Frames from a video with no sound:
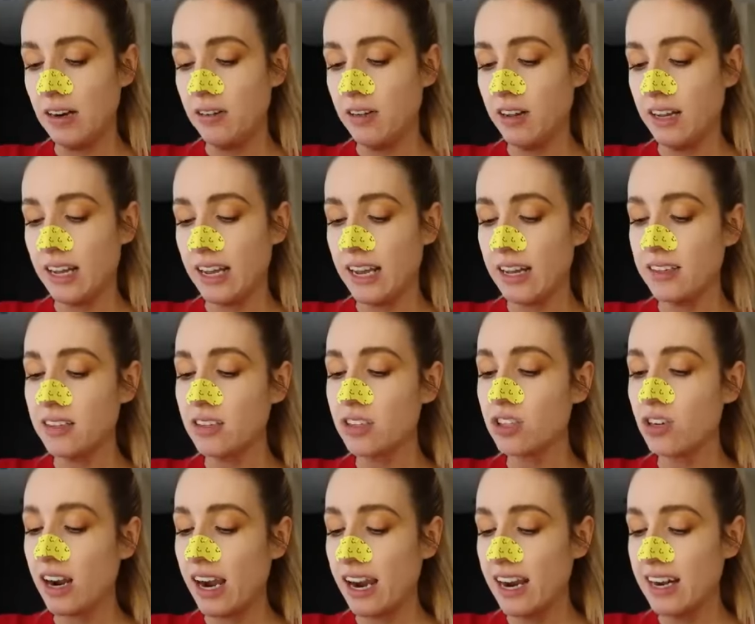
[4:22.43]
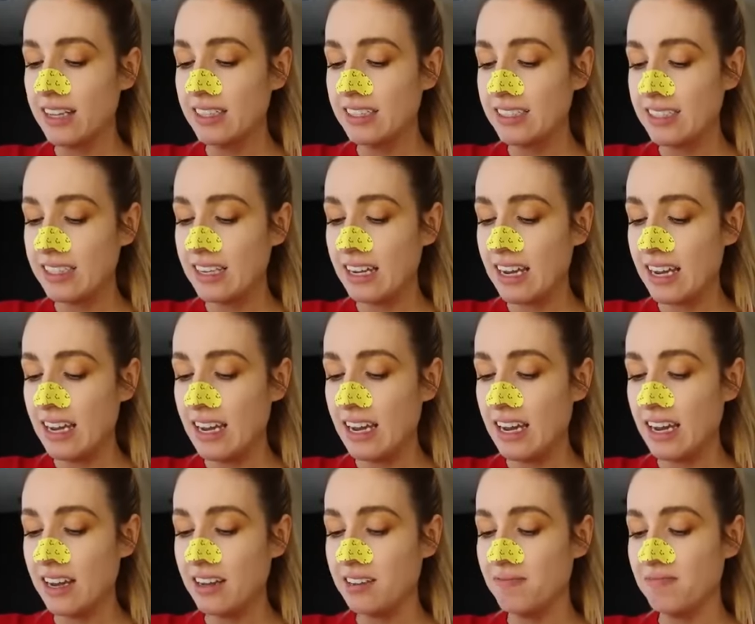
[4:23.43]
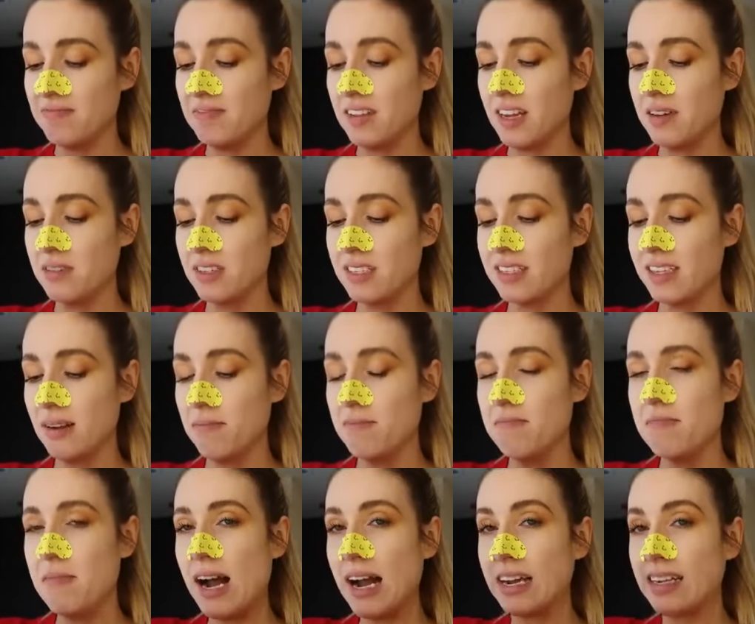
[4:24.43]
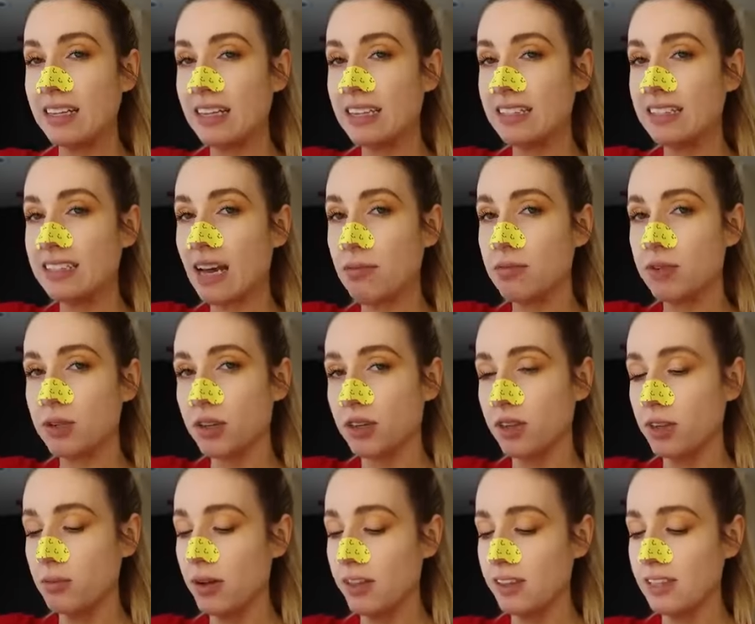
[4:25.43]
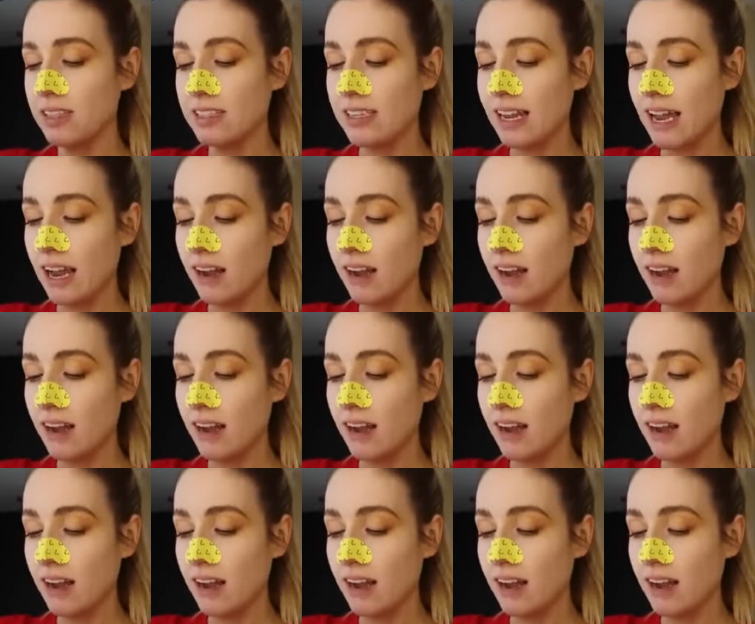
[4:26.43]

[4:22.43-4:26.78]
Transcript: right, well, I guess I'll try it and see. I'm mildly skeptical about this